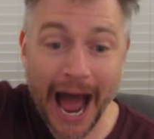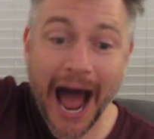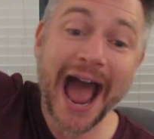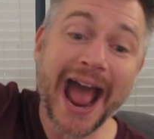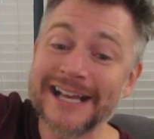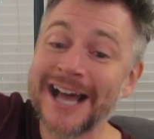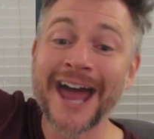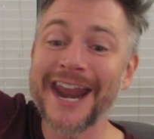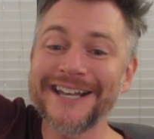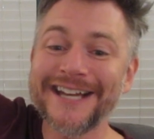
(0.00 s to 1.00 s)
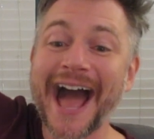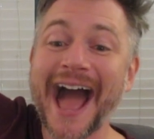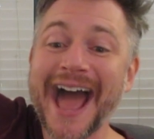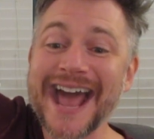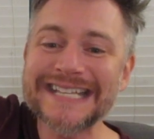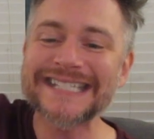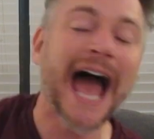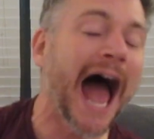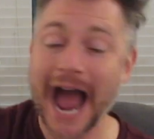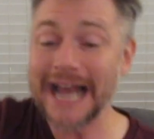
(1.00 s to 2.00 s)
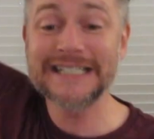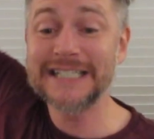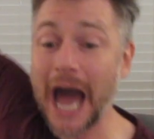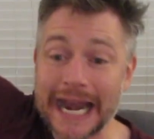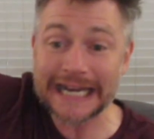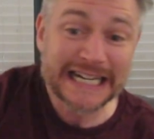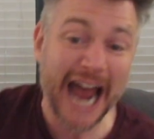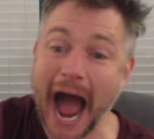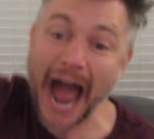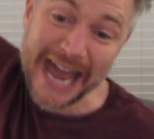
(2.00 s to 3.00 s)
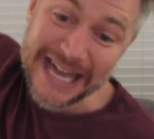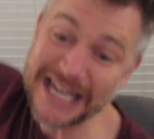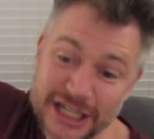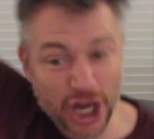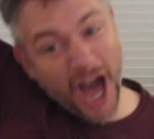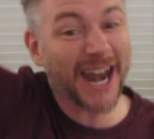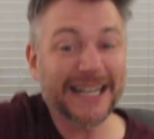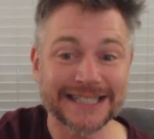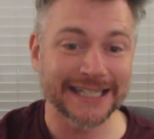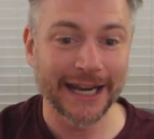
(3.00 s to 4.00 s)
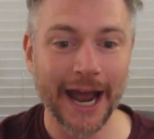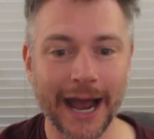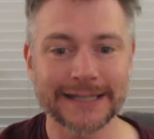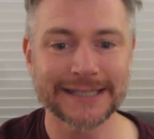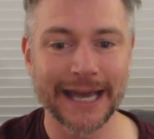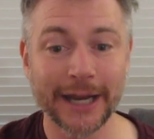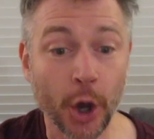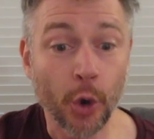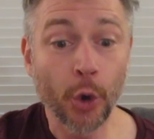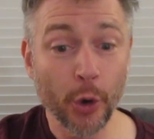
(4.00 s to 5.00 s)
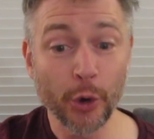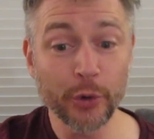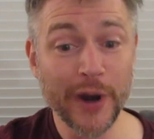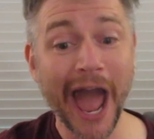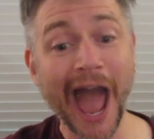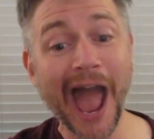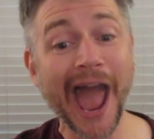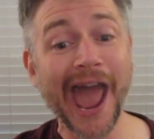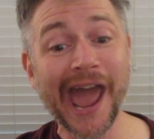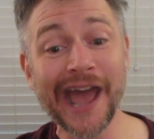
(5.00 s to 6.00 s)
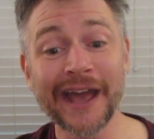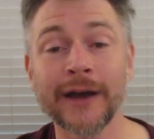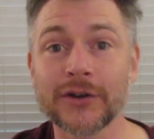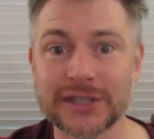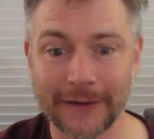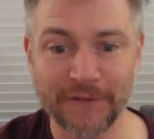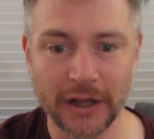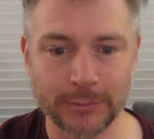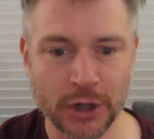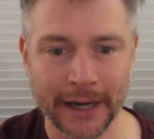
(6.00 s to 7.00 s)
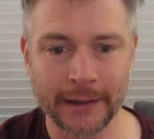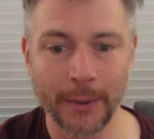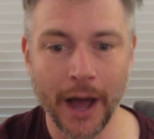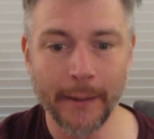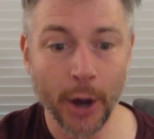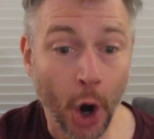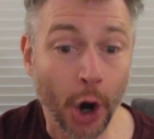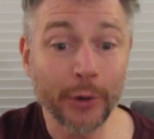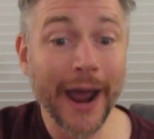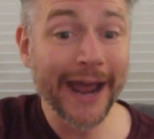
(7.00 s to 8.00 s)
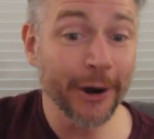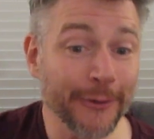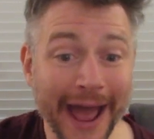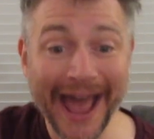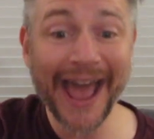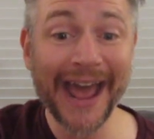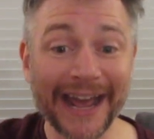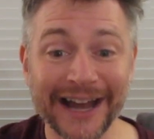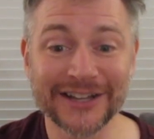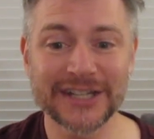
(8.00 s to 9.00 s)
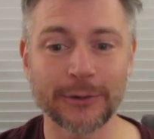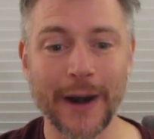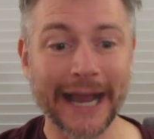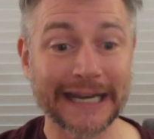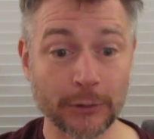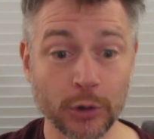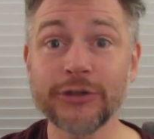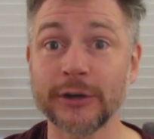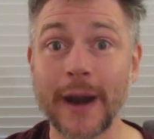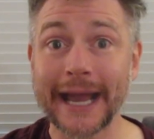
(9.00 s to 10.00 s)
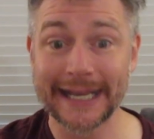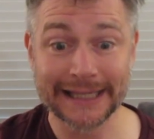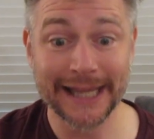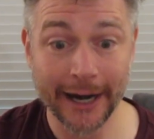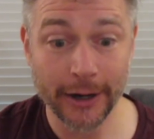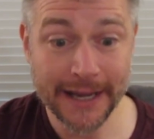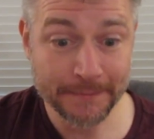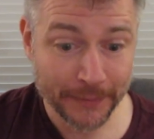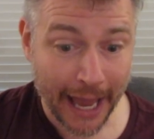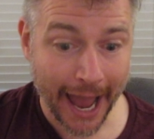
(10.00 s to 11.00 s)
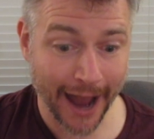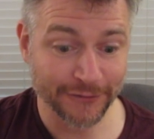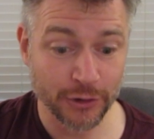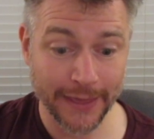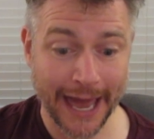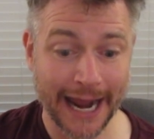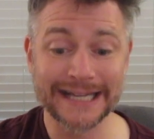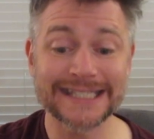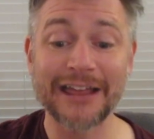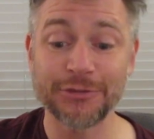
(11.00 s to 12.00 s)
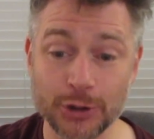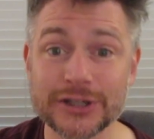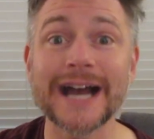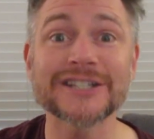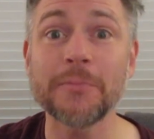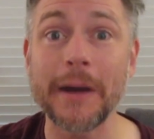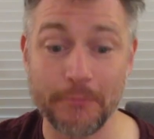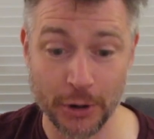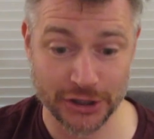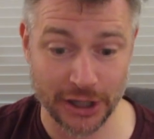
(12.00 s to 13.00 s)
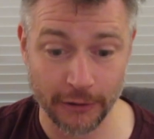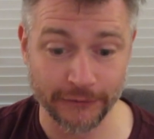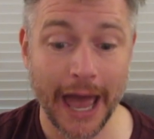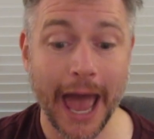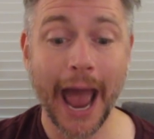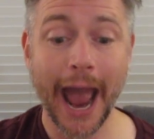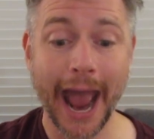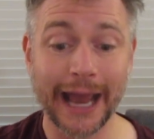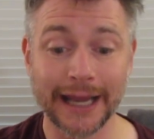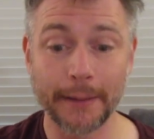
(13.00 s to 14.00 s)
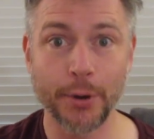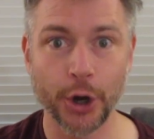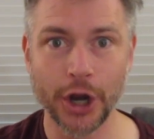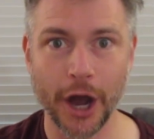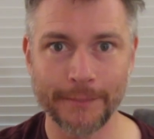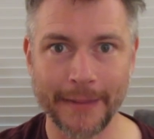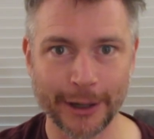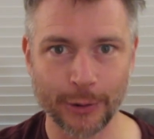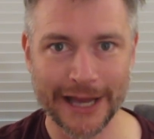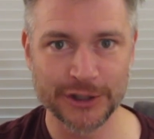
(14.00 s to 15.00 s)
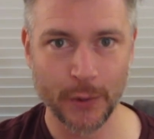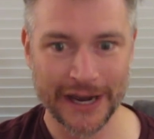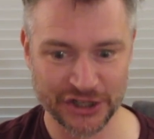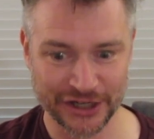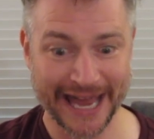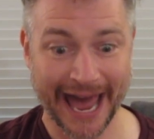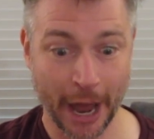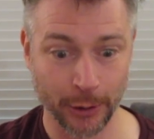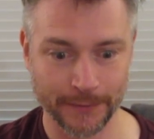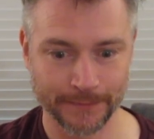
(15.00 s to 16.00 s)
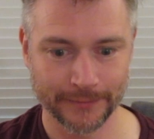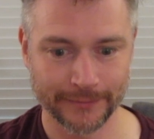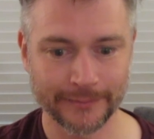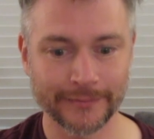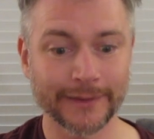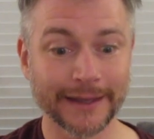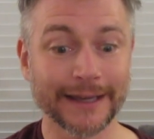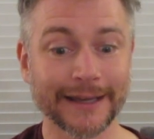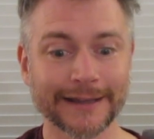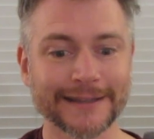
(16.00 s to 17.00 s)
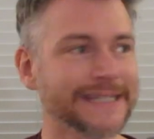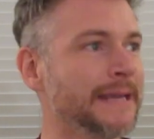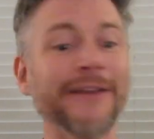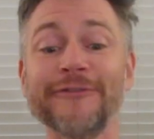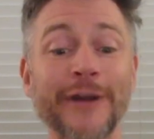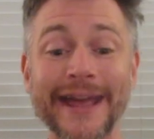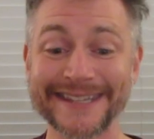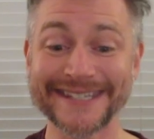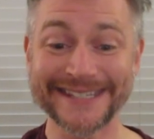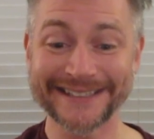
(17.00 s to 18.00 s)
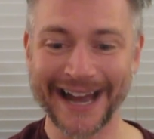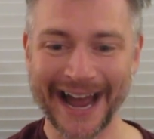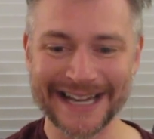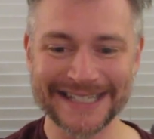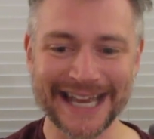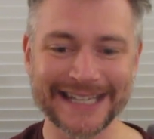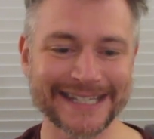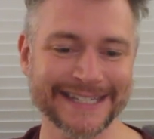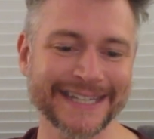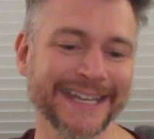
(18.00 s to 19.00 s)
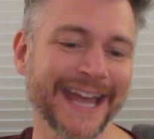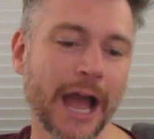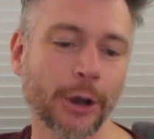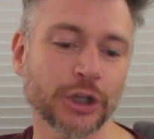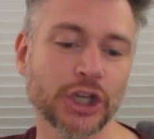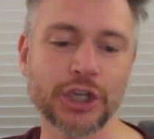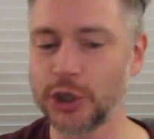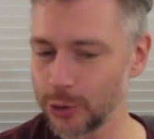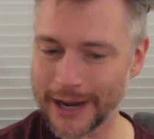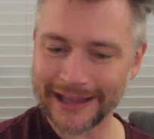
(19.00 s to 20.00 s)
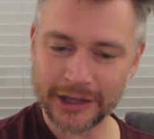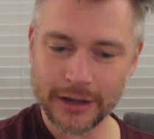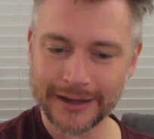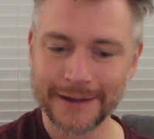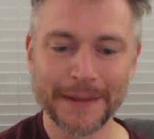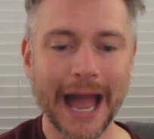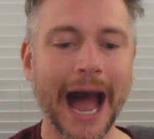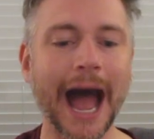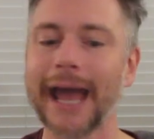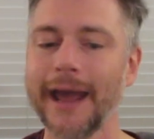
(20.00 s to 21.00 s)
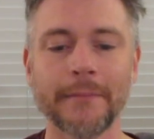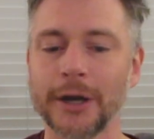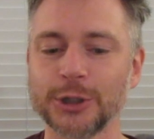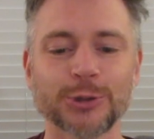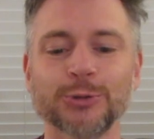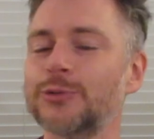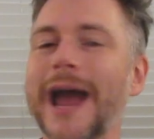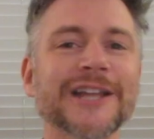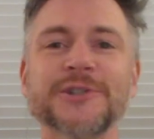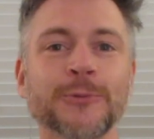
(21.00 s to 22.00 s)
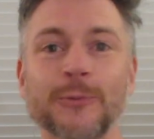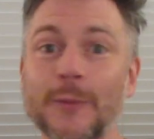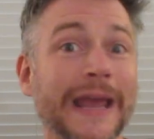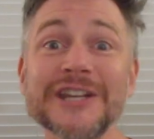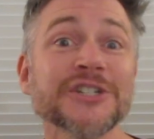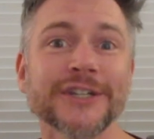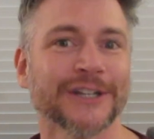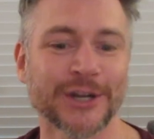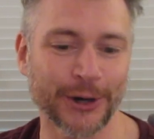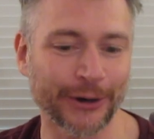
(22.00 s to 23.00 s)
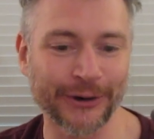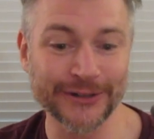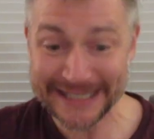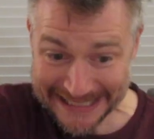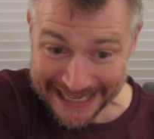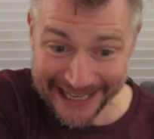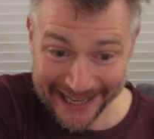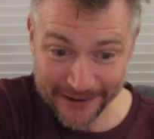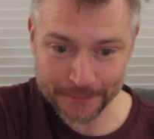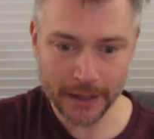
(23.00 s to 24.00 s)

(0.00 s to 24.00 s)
I got it, guys! I got it! I got it! I said, Hooray! said Philip Johnny Bob. Hooray, hooray! said Raggedy Ruth and Raggedy Larry. After that, I sat those guys on my bookshelf and I put on my graduation gown. See me, friends? I said, see how cute I look? I am a graduation girl, see?